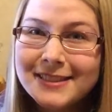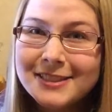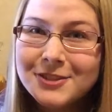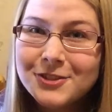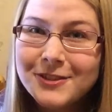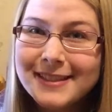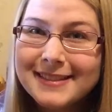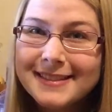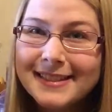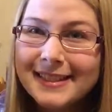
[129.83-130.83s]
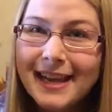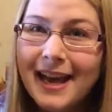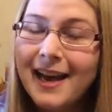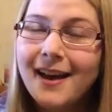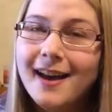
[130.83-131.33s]
interesting,
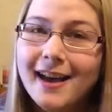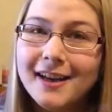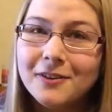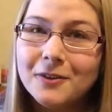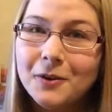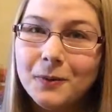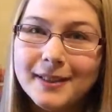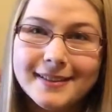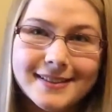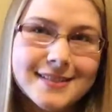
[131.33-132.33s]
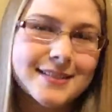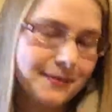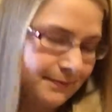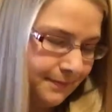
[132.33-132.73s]
I don't know what does.